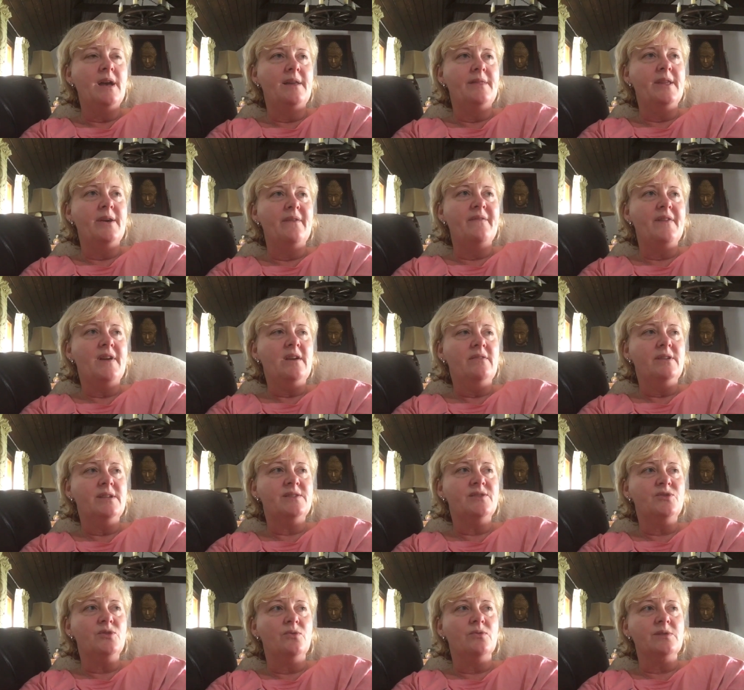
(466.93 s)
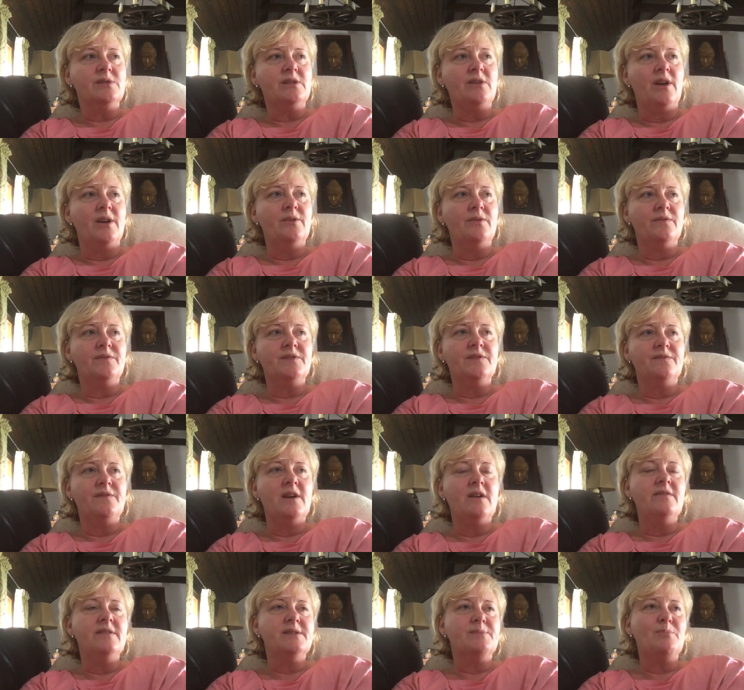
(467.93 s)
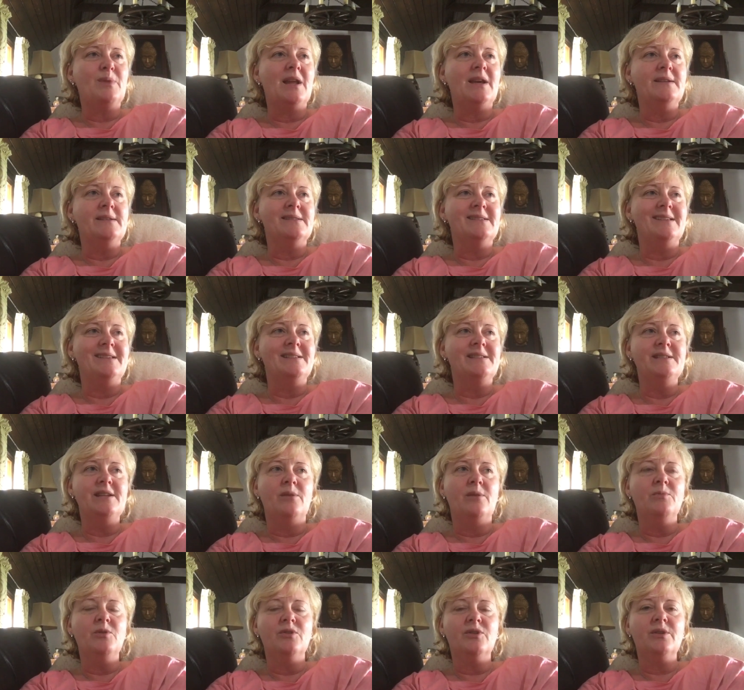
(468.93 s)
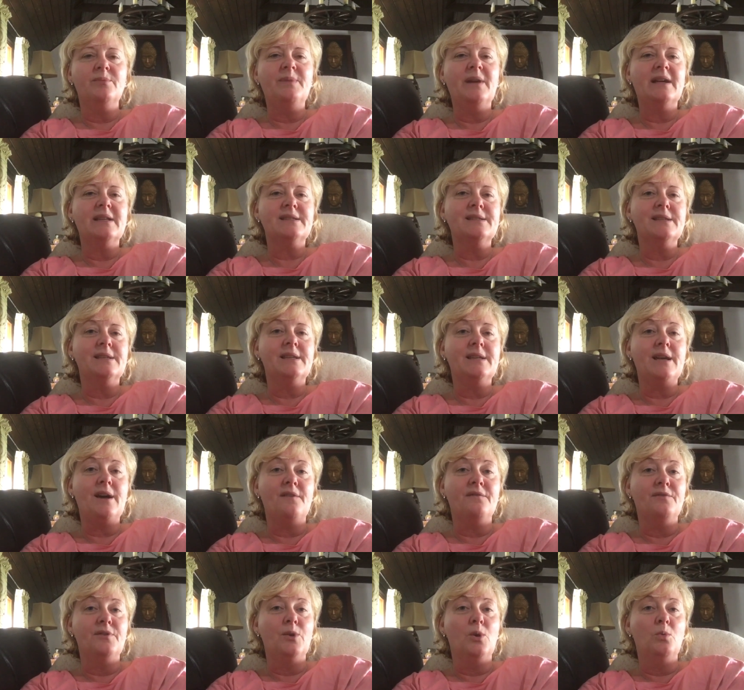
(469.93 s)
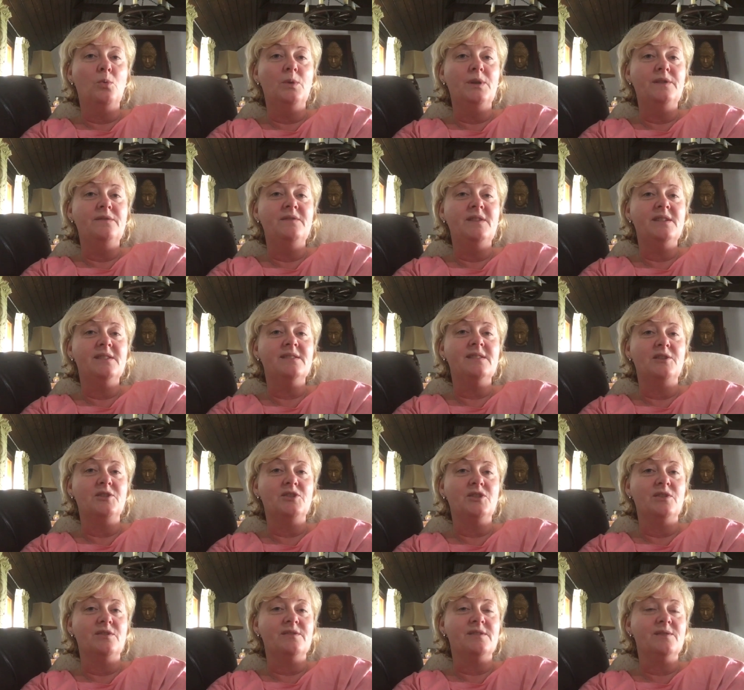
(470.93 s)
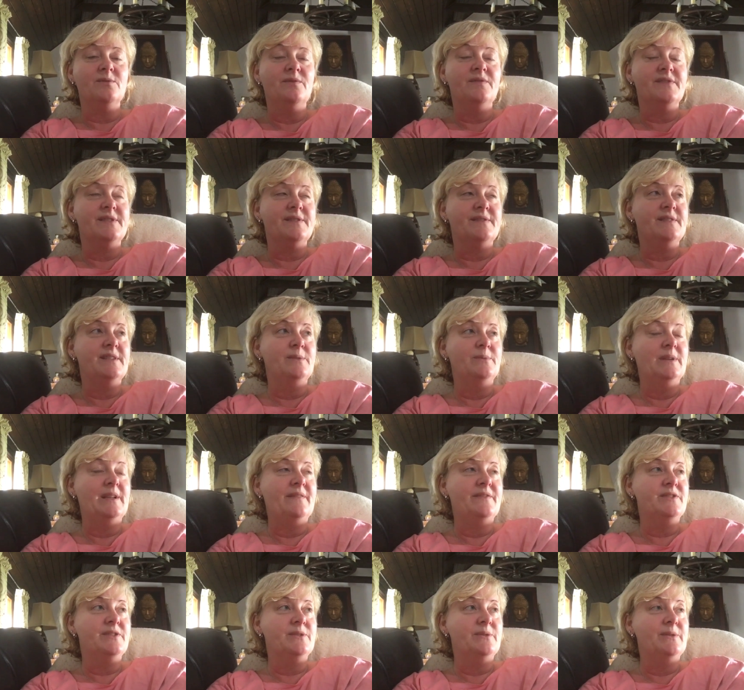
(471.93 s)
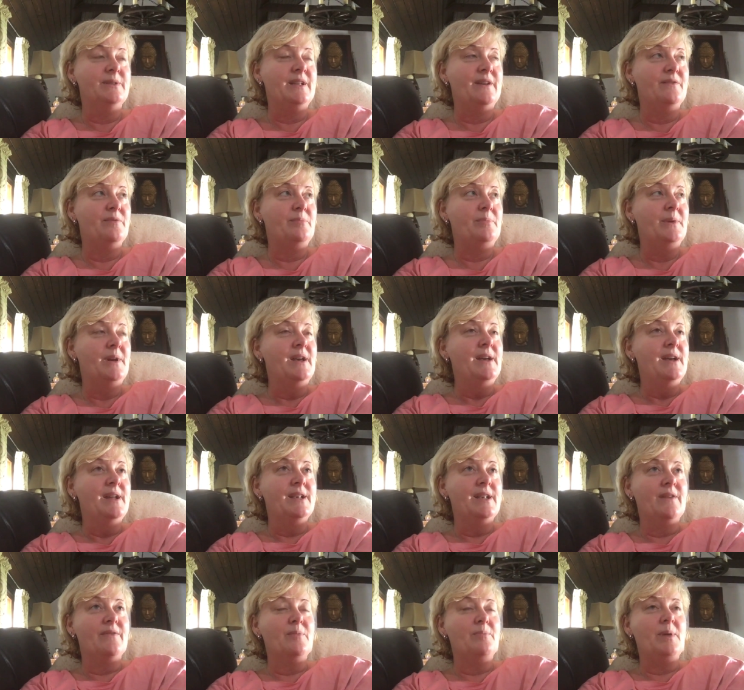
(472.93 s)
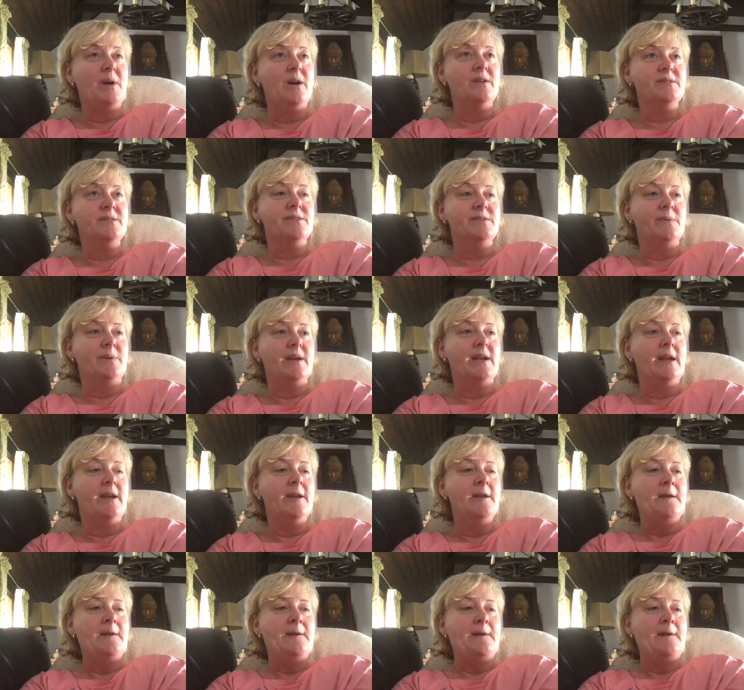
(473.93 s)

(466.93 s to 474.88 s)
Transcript: And there are various doors going off to various places. Now, I'm not going to be able to cover it all in this session, so obviously I think we'll have to do another part to it.